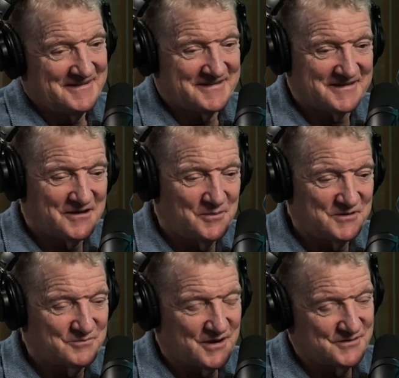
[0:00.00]
The
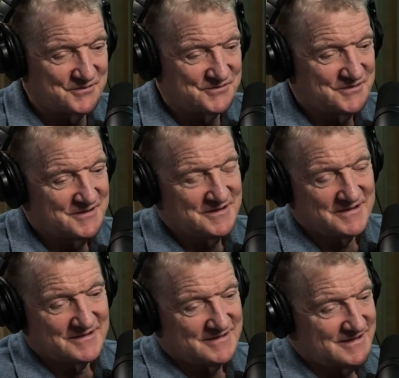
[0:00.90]
Allman Brothers.
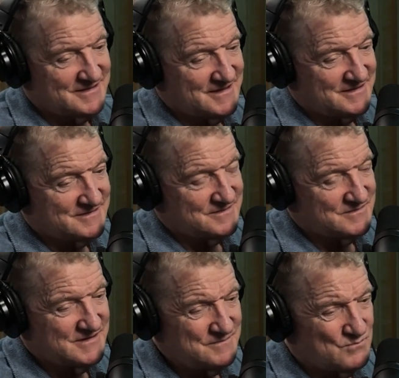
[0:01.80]
They
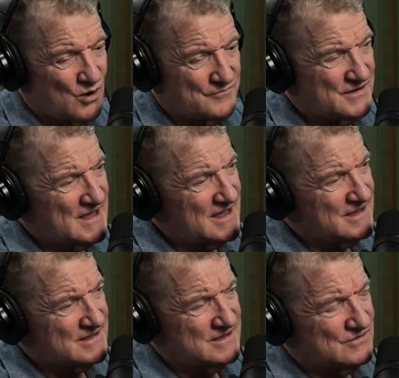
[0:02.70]
didn't Marvin Gaye
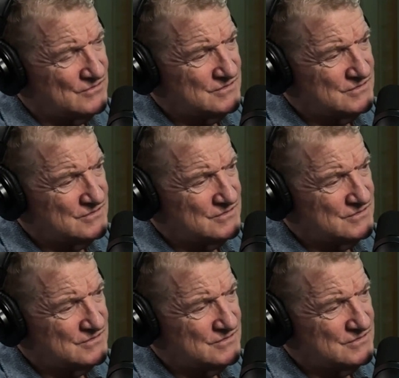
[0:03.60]
get killed?